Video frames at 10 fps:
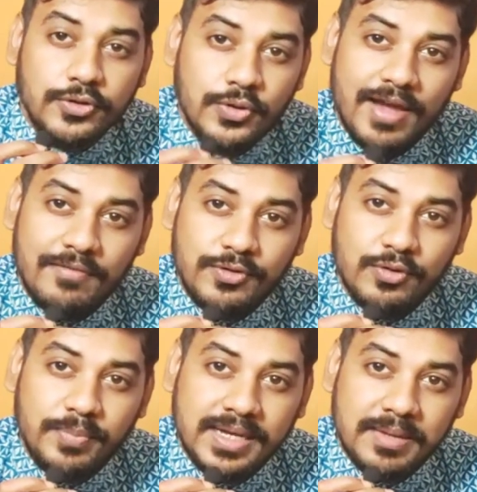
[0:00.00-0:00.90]
you have
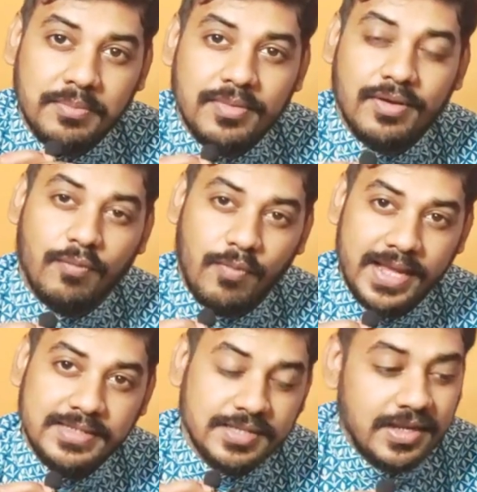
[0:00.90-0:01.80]
to become
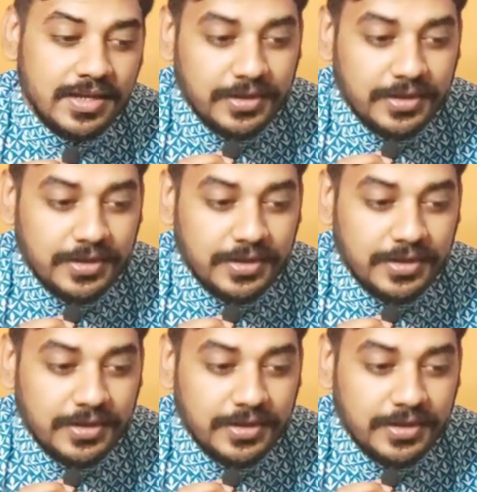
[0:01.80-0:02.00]
wise.